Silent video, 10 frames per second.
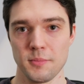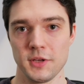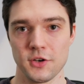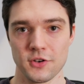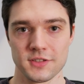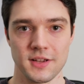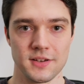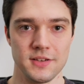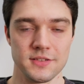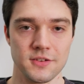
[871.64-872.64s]
because
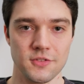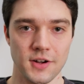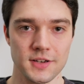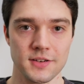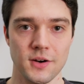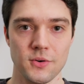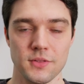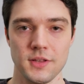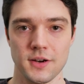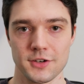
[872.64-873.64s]
at least right now
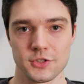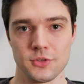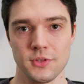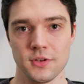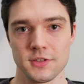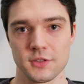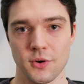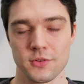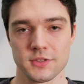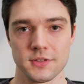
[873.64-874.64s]
the Arc Studio is
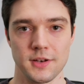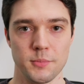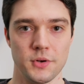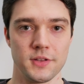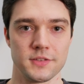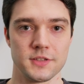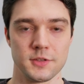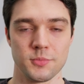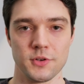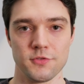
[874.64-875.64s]
constantly pulling
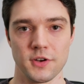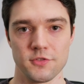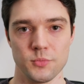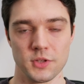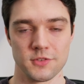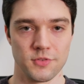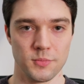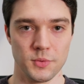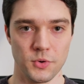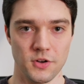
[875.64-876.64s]
6.5 watts
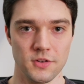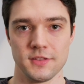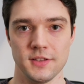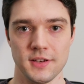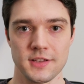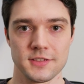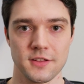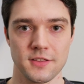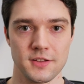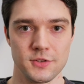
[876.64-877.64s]
from the wall. The last
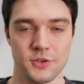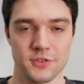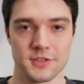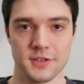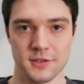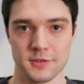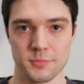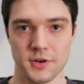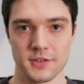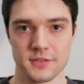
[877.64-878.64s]
thing to consider is
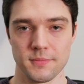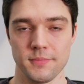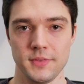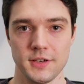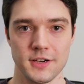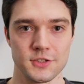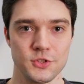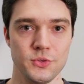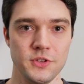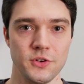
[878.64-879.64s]
price. The Arc
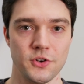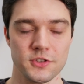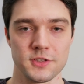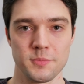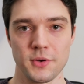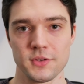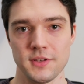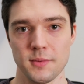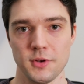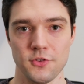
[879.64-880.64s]
Studio costs about
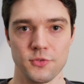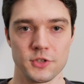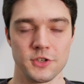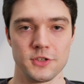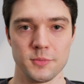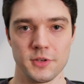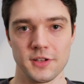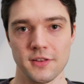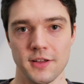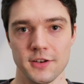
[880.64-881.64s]
double of what your
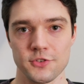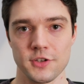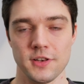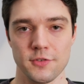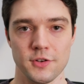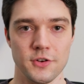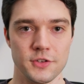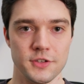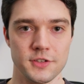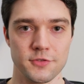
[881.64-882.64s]
typical entry-level
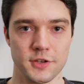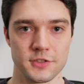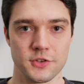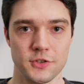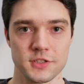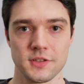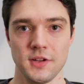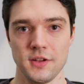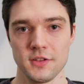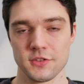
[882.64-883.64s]
audio interface costs,
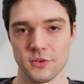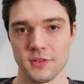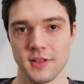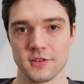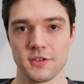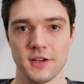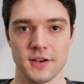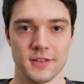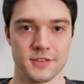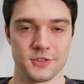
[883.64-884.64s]
so in that
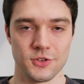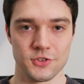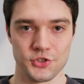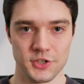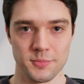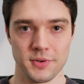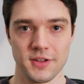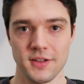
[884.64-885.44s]
regard it's not cheap.